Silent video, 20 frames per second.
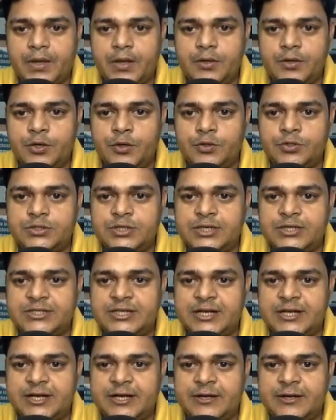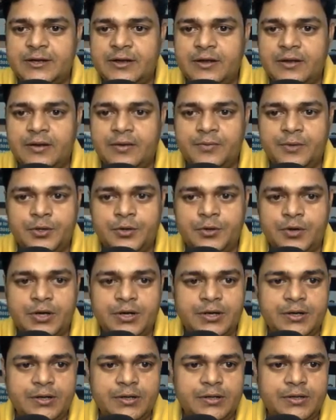user generate uh, video
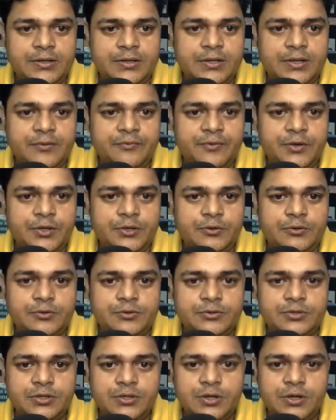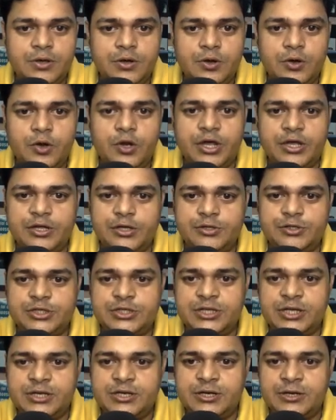content the videos okay you
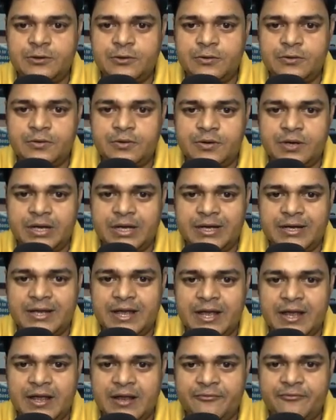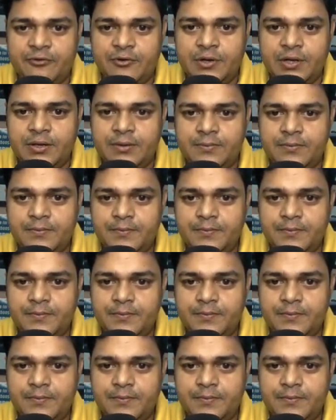just need to read carefully